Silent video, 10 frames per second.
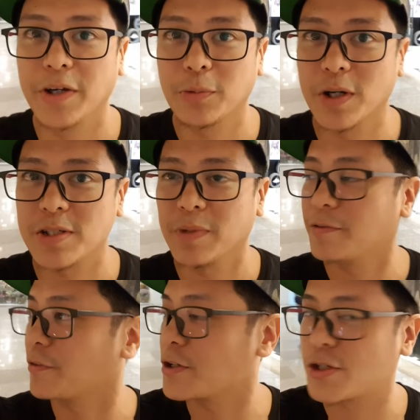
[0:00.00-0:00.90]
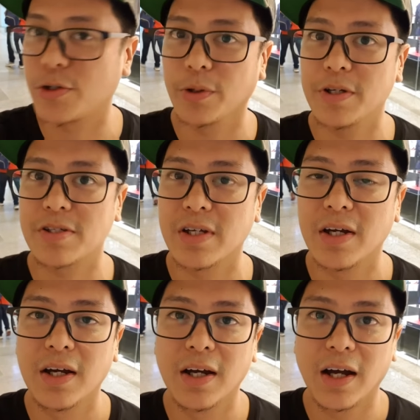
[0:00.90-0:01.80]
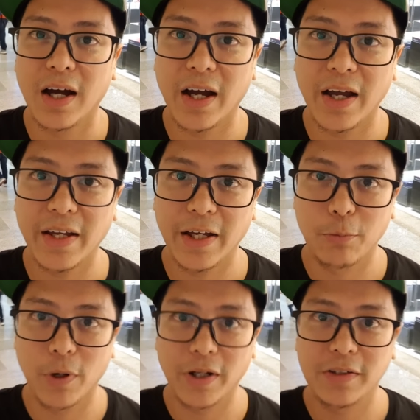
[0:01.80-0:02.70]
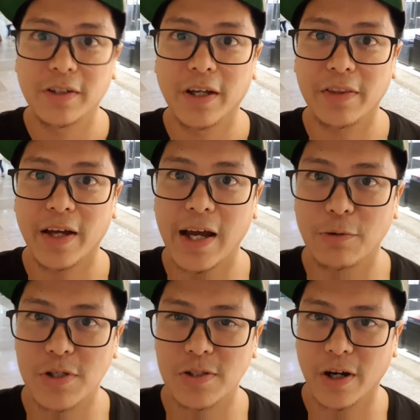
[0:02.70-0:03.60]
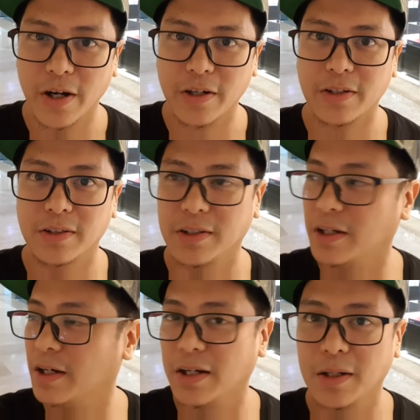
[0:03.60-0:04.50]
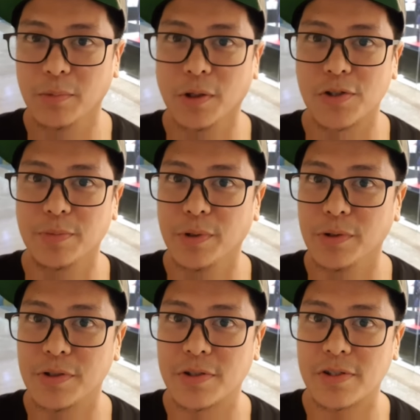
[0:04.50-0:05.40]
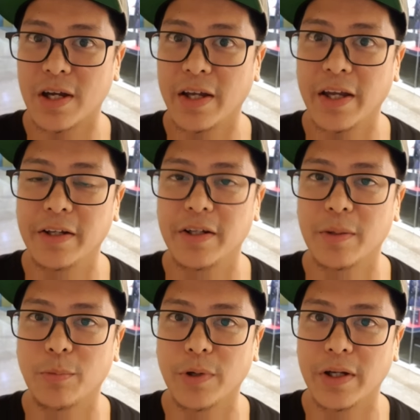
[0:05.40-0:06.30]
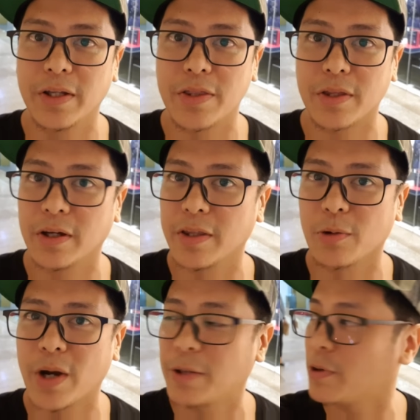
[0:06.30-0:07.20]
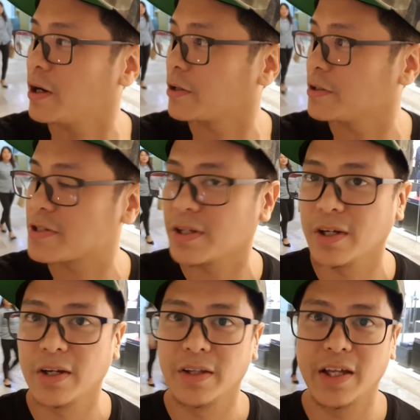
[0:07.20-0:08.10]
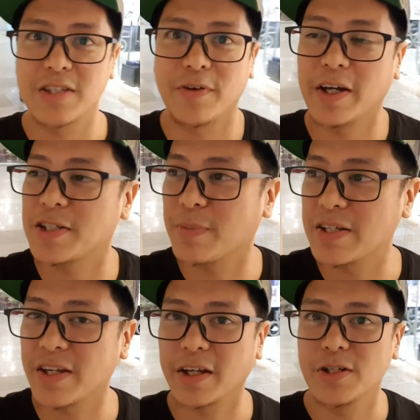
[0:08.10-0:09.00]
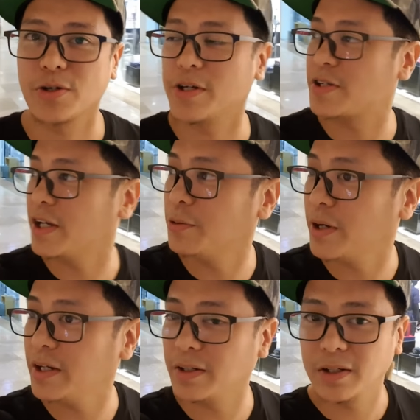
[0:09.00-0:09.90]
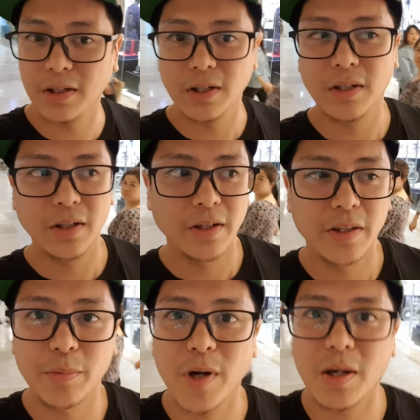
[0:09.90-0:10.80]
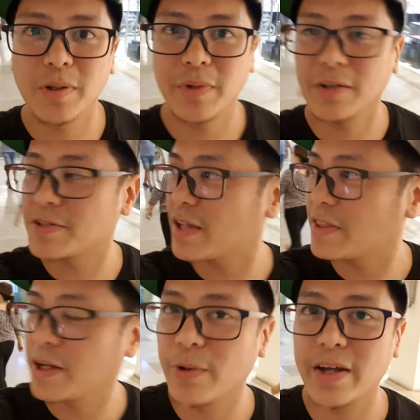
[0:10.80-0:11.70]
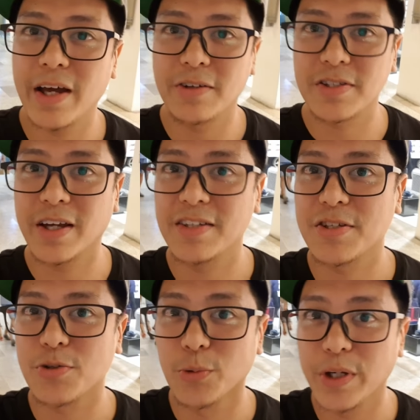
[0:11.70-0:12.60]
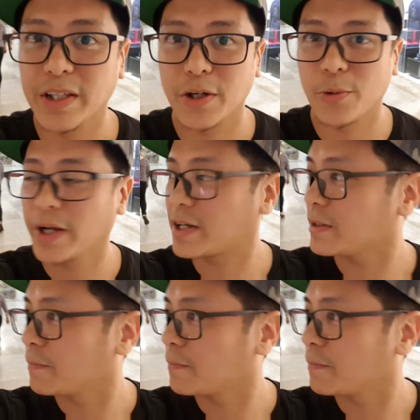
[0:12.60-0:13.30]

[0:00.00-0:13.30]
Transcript: It wasn't my first choice. I had wanted to get the House Stark um, Ultra Boosts. I ended up with uh, the White Walkers. That's fine, it's my second choice anyway. The problem here is that they ran out of sizes really quick.